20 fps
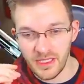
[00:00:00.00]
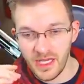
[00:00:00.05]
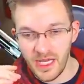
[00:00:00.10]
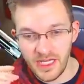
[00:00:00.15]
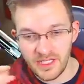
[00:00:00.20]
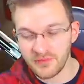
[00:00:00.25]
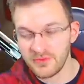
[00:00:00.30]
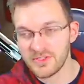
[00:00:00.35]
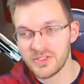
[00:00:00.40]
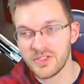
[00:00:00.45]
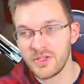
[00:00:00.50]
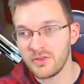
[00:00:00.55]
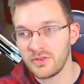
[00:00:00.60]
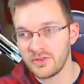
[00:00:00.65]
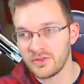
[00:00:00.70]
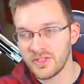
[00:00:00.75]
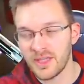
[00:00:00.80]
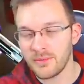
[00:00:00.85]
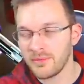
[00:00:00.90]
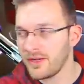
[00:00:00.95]
I just want to show
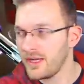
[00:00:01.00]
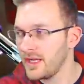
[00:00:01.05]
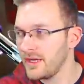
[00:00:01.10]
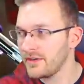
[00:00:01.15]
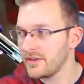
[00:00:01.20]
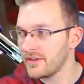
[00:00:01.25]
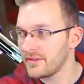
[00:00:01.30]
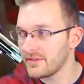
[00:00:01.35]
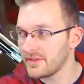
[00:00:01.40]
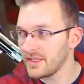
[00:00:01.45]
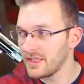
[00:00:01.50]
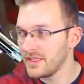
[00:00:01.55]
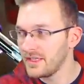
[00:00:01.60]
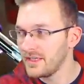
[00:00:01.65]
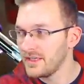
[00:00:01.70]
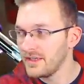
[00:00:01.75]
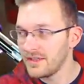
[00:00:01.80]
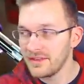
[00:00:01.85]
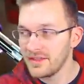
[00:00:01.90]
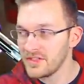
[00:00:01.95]
stop right here because
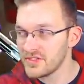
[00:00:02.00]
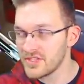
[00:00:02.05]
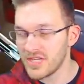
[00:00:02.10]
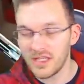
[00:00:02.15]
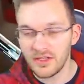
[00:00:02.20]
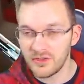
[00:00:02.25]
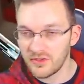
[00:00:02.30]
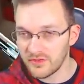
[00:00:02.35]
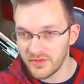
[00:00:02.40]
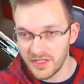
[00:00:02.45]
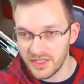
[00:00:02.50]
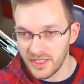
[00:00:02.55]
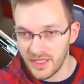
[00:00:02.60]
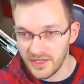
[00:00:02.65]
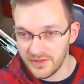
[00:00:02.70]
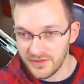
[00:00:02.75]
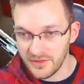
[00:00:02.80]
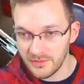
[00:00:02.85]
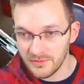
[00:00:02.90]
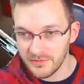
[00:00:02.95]
this shot looks freaking
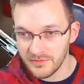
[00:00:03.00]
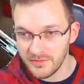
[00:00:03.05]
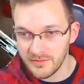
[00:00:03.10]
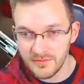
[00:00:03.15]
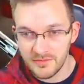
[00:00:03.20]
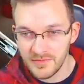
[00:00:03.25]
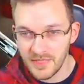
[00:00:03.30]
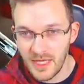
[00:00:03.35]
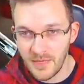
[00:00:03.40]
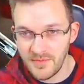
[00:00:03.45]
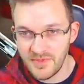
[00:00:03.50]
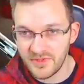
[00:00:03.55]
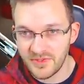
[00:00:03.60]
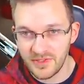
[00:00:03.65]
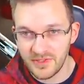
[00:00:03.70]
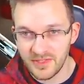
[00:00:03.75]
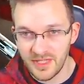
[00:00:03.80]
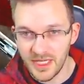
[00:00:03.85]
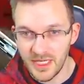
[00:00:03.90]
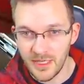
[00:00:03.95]
awesome. I'm just excited